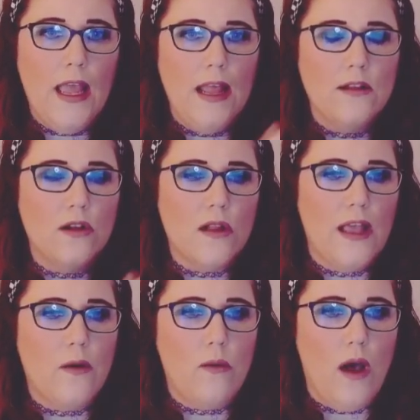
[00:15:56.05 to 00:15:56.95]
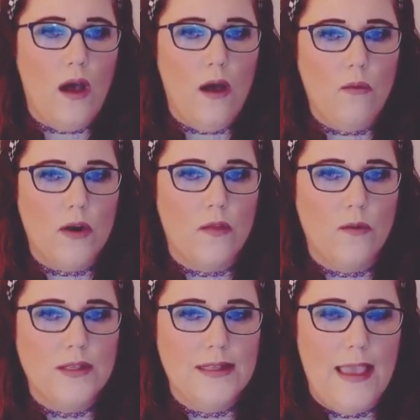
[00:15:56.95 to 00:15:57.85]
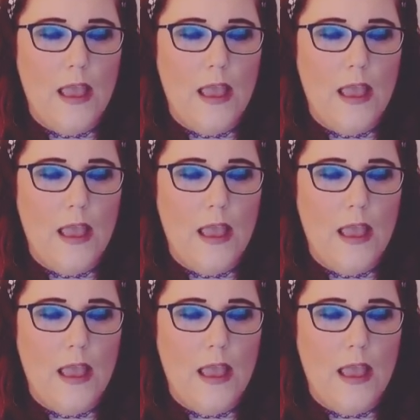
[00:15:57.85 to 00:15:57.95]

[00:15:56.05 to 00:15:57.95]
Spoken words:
It looked like one of the ones in the